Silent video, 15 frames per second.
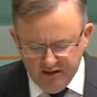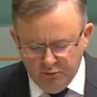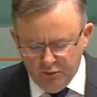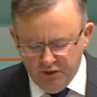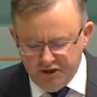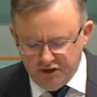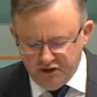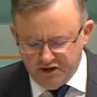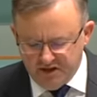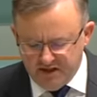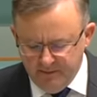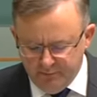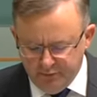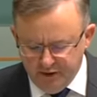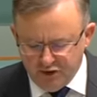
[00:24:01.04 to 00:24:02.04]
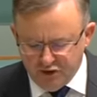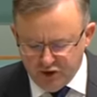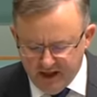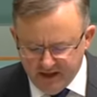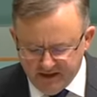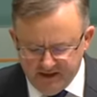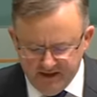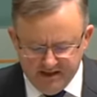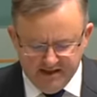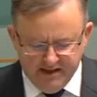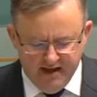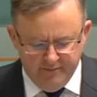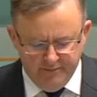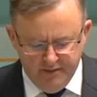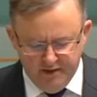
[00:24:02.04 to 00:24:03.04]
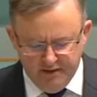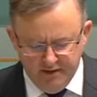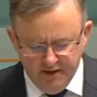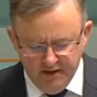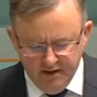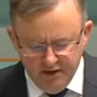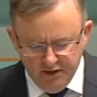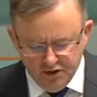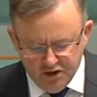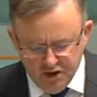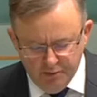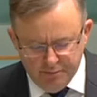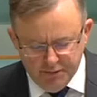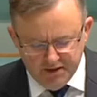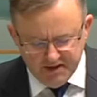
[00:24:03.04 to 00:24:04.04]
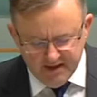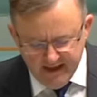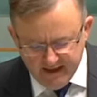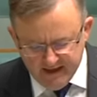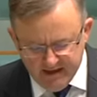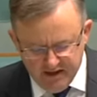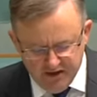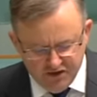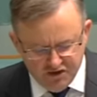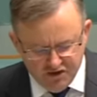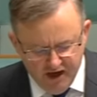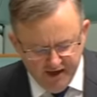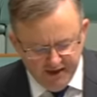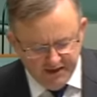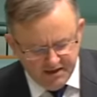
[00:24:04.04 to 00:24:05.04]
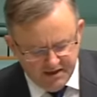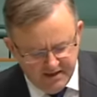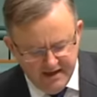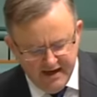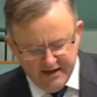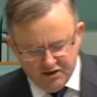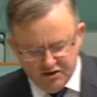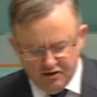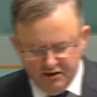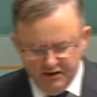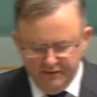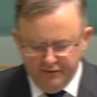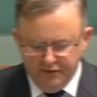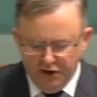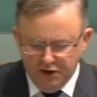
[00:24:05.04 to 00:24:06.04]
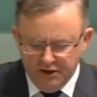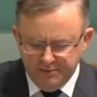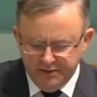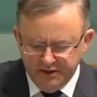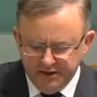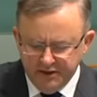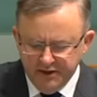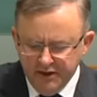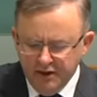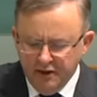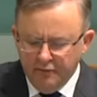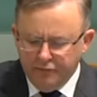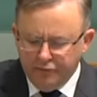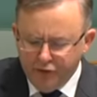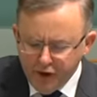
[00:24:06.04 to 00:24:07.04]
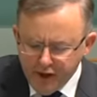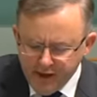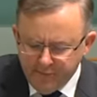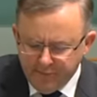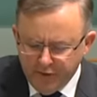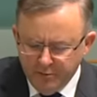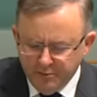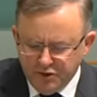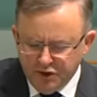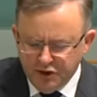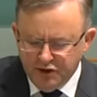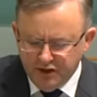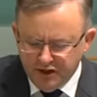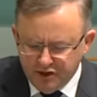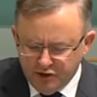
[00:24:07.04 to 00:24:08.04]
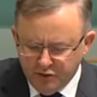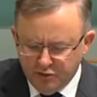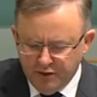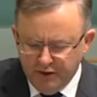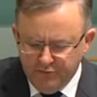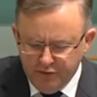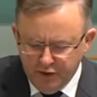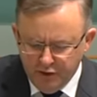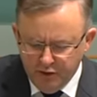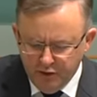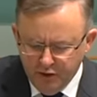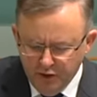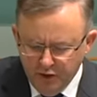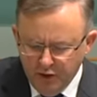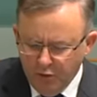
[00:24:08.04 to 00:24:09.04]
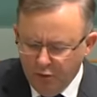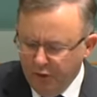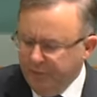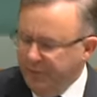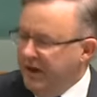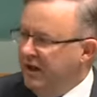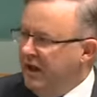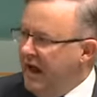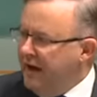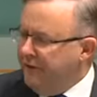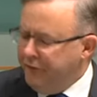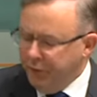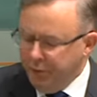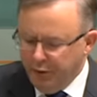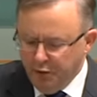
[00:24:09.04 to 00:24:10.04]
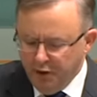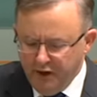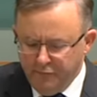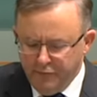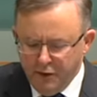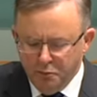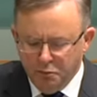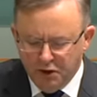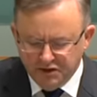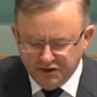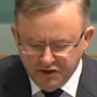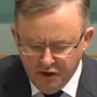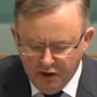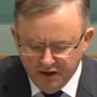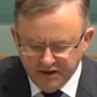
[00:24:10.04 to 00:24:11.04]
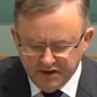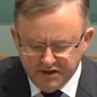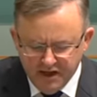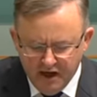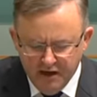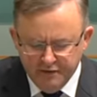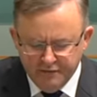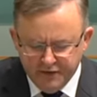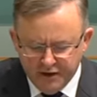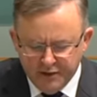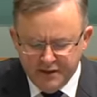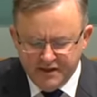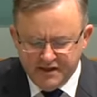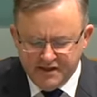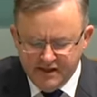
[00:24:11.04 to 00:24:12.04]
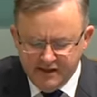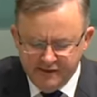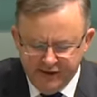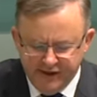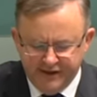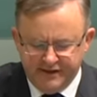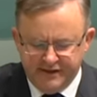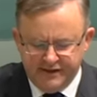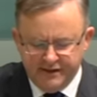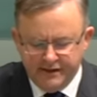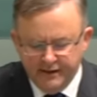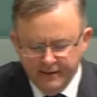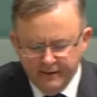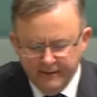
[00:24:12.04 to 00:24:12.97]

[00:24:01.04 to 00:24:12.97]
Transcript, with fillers: that we should simply trust this government to protect Australia's natural environment, free from judicial review, would be laughable if it was not so very serious.